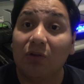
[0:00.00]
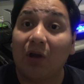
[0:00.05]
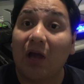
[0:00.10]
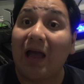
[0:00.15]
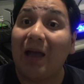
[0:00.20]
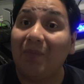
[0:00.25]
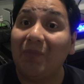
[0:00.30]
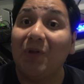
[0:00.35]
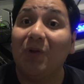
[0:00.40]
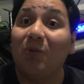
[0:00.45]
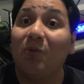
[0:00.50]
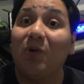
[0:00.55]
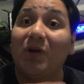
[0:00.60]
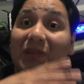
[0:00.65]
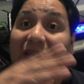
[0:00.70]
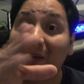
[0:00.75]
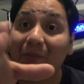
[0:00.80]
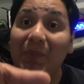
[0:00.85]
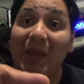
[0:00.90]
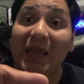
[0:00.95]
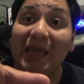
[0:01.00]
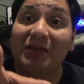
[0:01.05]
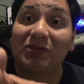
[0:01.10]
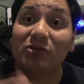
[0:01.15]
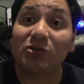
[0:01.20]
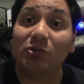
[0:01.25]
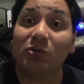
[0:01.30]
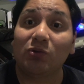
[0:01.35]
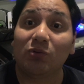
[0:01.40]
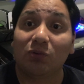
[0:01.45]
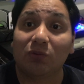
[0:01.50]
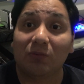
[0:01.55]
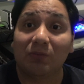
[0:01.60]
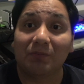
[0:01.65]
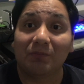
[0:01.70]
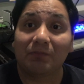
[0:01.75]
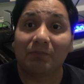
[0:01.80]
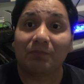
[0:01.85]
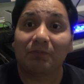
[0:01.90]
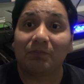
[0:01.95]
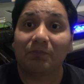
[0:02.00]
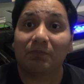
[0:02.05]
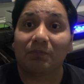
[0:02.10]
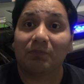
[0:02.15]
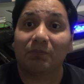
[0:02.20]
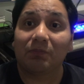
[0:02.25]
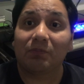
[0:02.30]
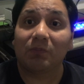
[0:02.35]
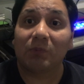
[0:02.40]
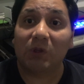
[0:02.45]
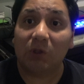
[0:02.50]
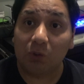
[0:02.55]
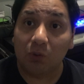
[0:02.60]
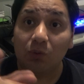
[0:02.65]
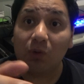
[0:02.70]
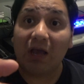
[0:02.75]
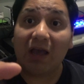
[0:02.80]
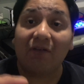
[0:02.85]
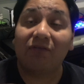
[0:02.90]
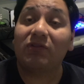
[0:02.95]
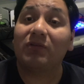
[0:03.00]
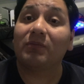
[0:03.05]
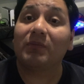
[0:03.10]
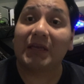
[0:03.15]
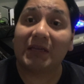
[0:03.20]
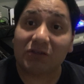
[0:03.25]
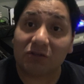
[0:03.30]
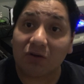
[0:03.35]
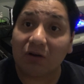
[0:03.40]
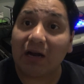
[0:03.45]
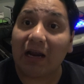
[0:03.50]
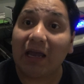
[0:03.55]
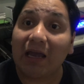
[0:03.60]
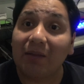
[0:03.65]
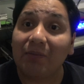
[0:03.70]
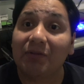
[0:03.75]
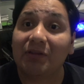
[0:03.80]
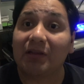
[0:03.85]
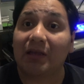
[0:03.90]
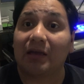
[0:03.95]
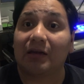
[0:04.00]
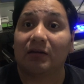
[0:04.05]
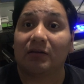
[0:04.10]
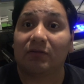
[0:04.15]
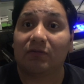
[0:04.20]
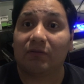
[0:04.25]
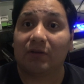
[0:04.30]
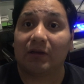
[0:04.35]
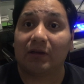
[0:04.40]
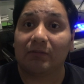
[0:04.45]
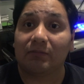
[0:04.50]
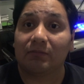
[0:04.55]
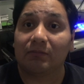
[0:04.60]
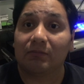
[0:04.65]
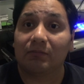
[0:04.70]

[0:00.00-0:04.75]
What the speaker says: I'm the one that paid you. You have to make sure I'm satisfied.